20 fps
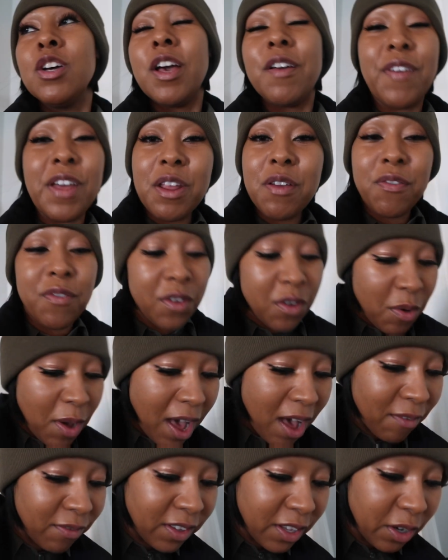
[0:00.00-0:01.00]
if any of you
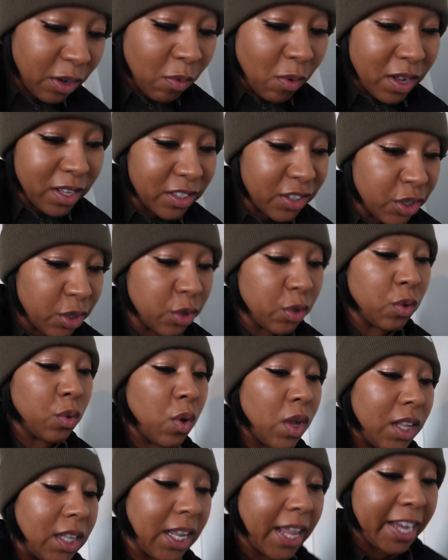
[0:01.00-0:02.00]
have little ones
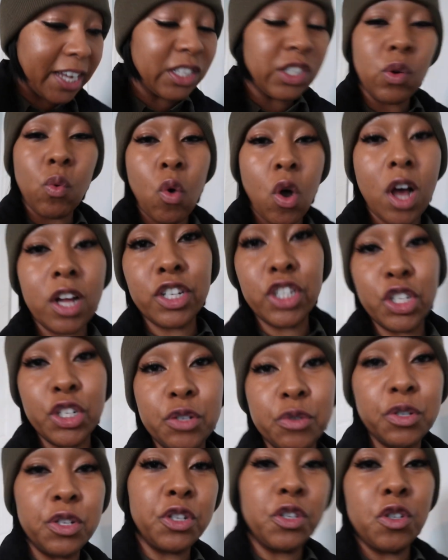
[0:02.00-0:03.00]
who like to watch
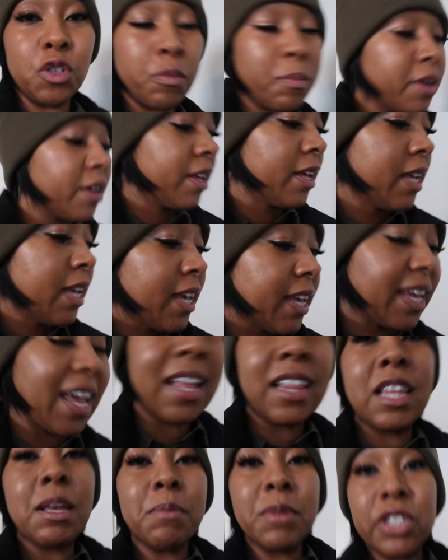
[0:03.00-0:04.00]
YouTube,
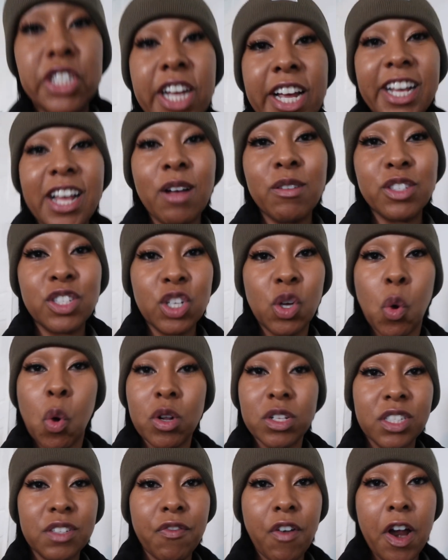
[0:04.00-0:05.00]
get them to check out
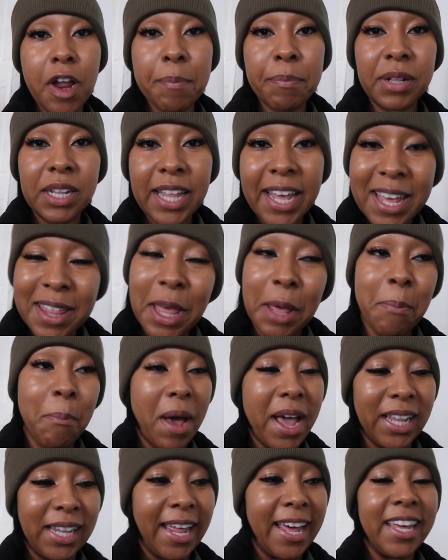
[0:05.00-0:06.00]
and Sefari Play. They
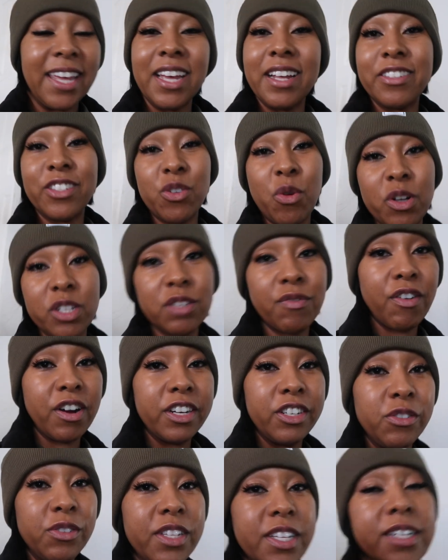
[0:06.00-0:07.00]
might like it. and
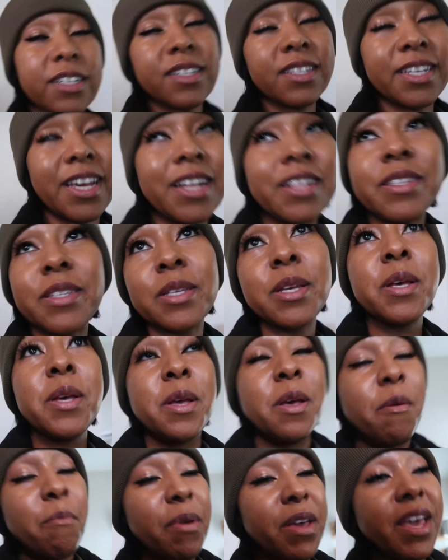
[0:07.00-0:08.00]
Sefari do little skits.
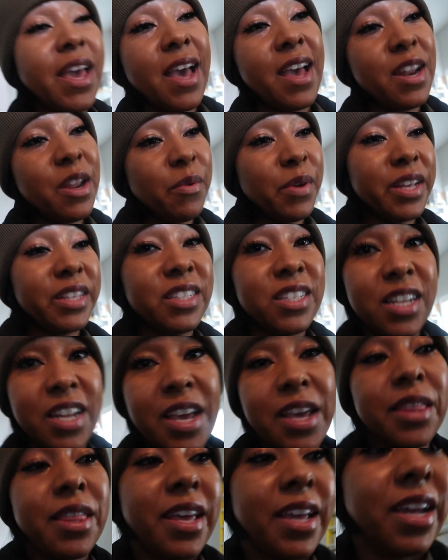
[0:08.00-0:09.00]
But yeah, anyways,
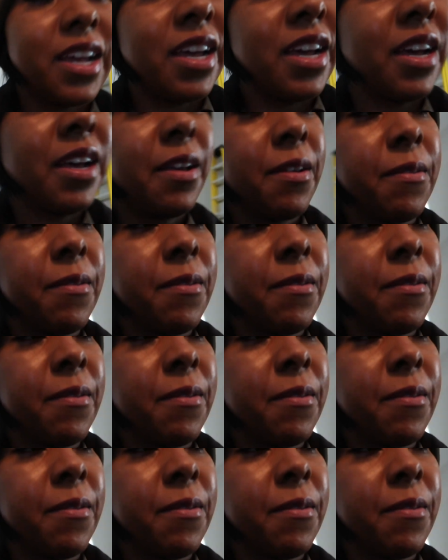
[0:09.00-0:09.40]
today they